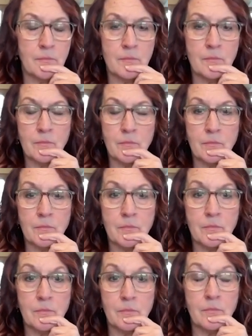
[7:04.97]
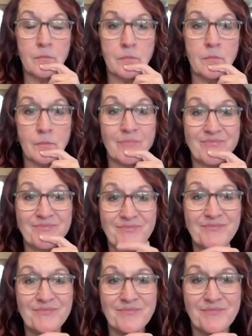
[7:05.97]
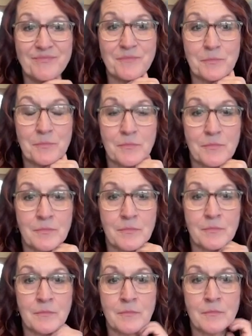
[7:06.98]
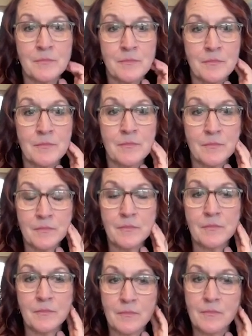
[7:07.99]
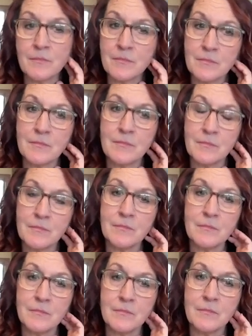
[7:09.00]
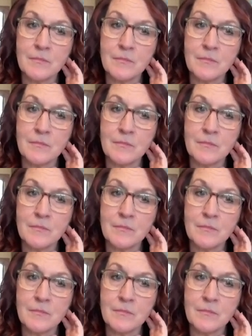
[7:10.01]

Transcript: No words are spoken by the person on screen.